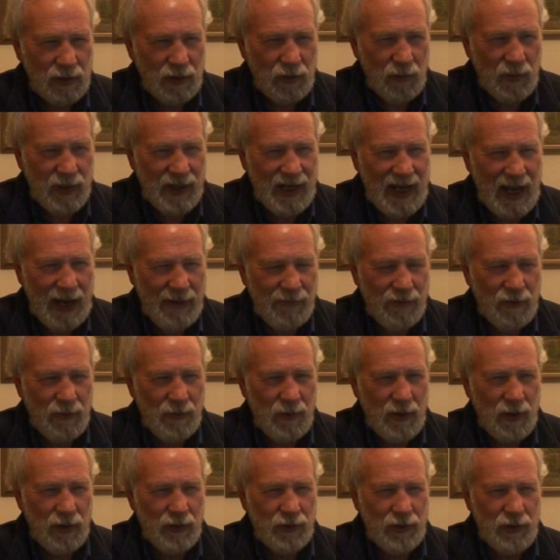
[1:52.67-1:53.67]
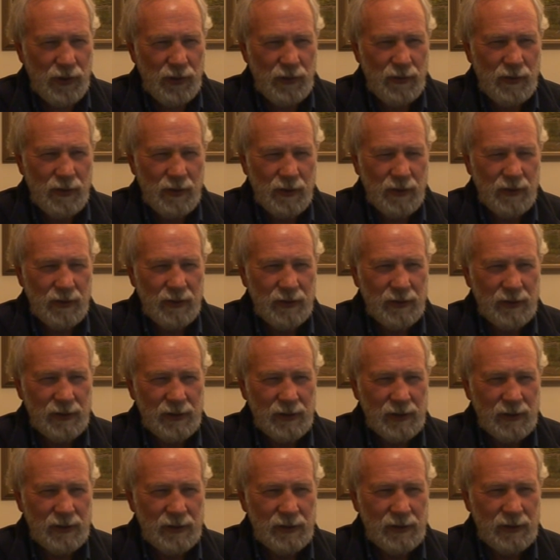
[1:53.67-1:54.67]
We came from God too.
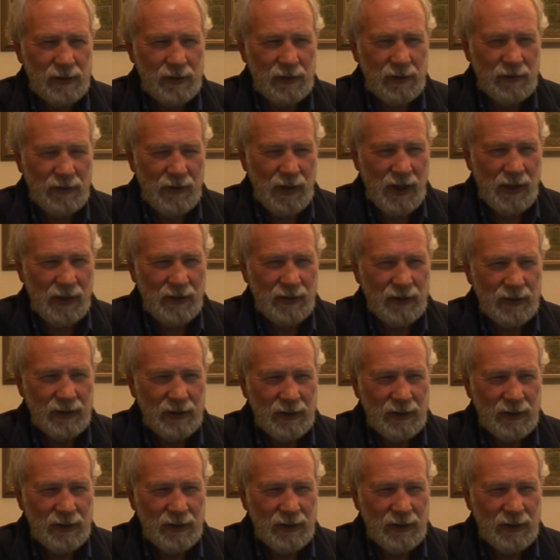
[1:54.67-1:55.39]
Right?